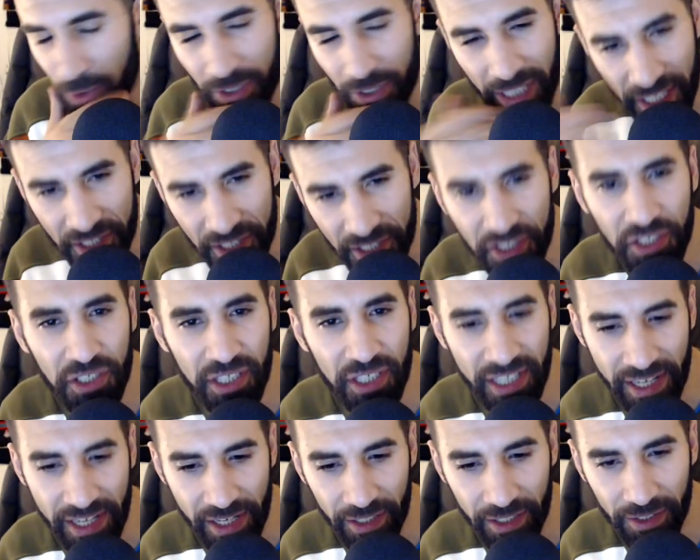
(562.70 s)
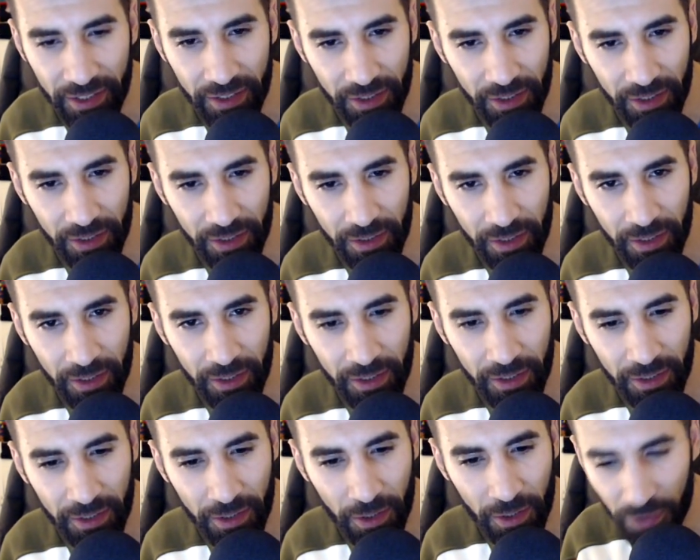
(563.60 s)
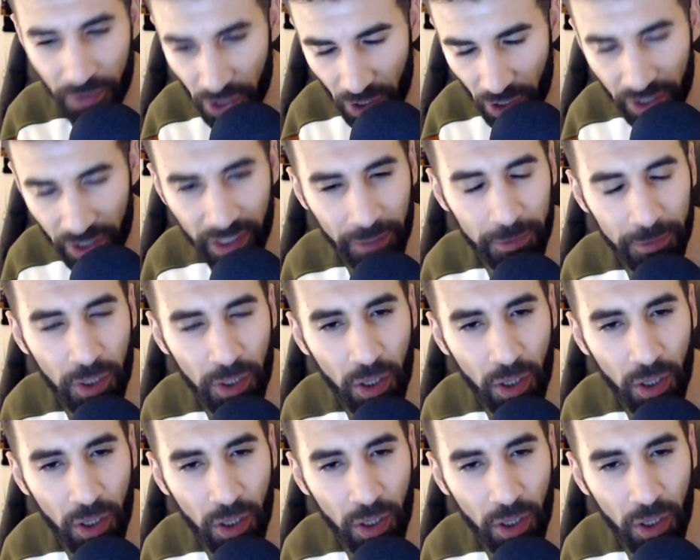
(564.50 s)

audacity of turning up